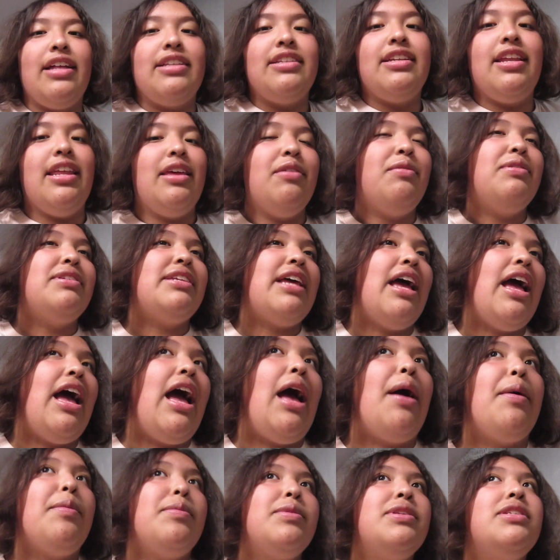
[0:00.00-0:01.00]
today was
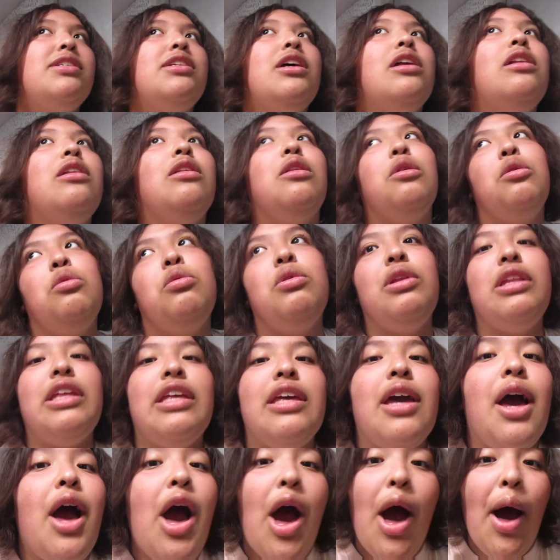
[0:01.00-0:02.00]

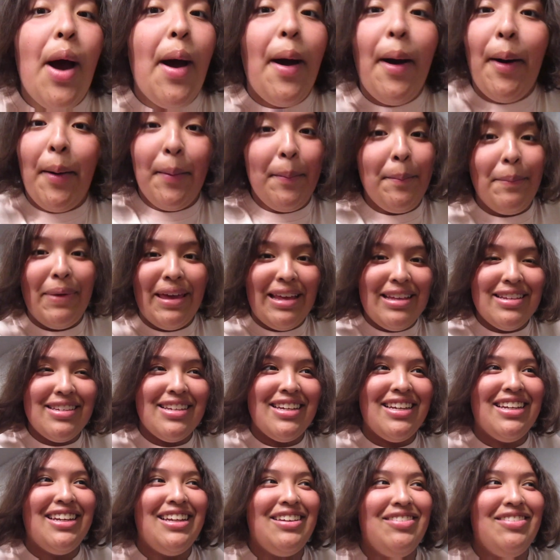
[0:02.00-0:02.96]
absolutely amazing.